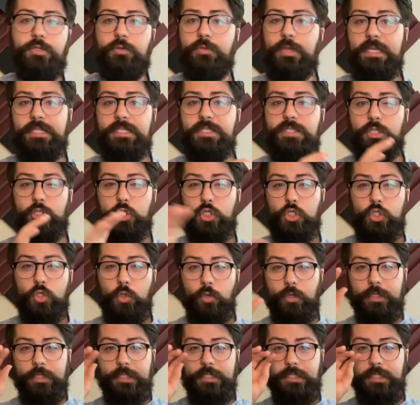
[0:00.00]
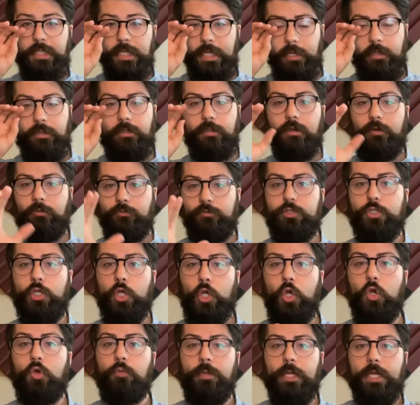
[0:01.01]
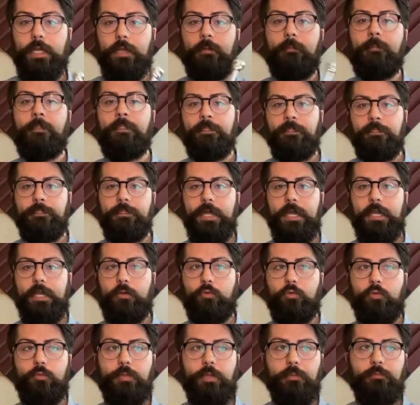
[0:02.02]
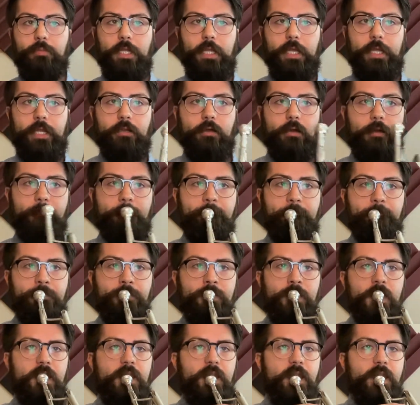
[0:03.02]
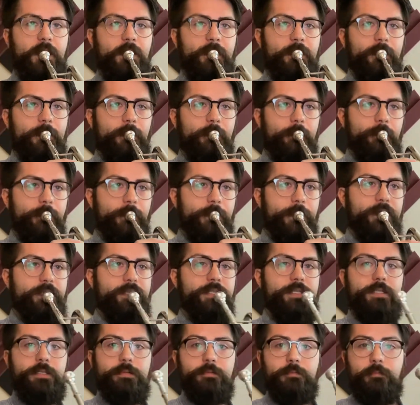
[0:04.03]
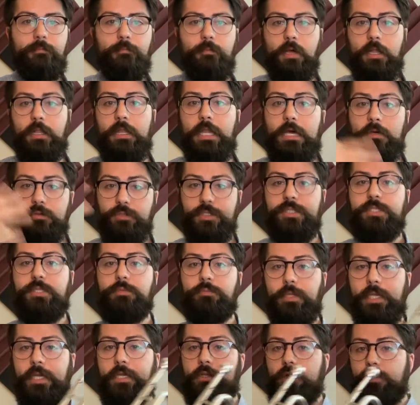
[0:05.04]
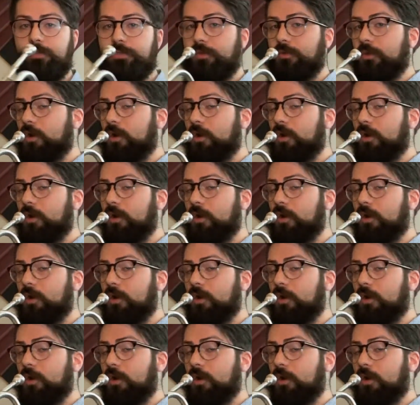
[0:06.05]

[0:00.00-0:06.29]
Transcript: that's the shortest length of tubing that I would be playing on. And this allows us to play notes of the